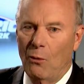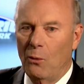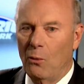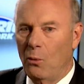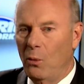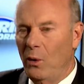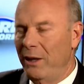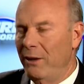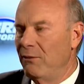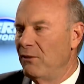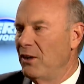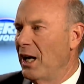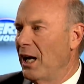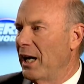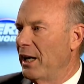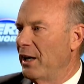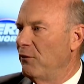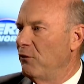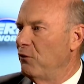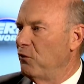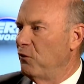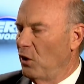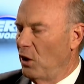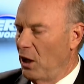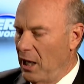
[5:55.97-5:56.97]
we've got a
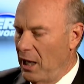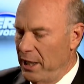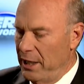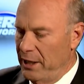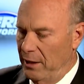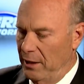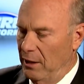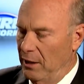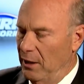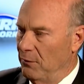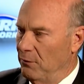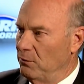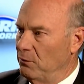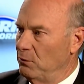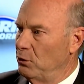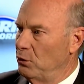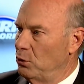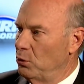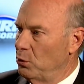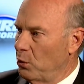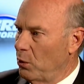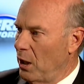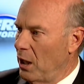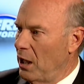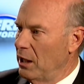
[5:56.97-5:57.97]
flood of
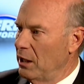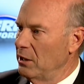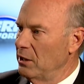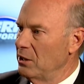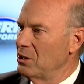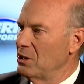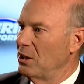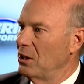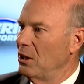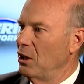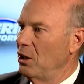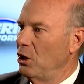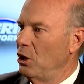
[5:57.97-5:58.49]
drugs,